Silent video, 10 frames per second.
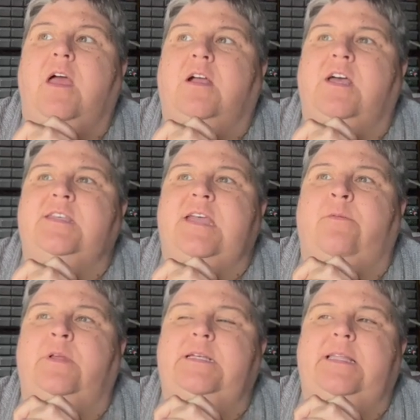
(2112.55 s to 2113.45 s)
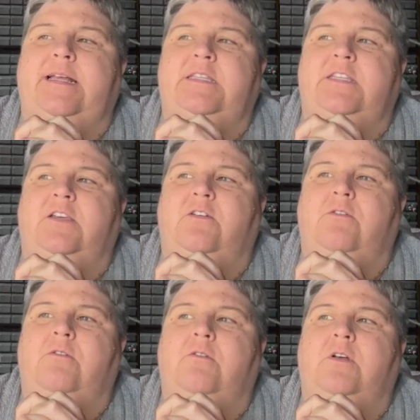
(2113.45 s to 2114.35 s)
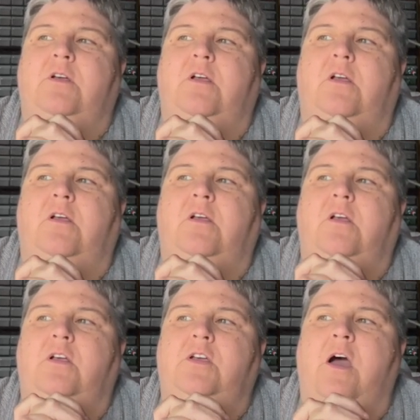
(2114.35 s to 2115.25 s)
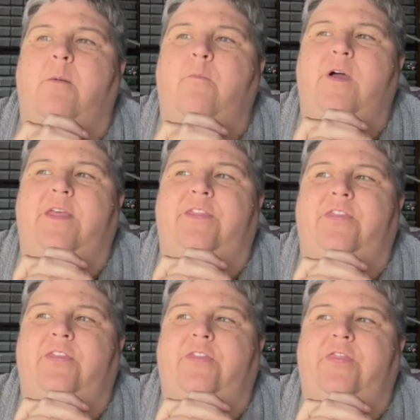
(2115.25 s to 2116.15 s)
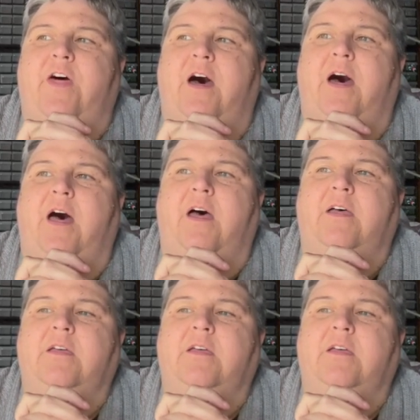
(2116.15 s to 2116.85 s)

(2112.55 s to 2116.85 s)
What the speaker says: because I really like to come with the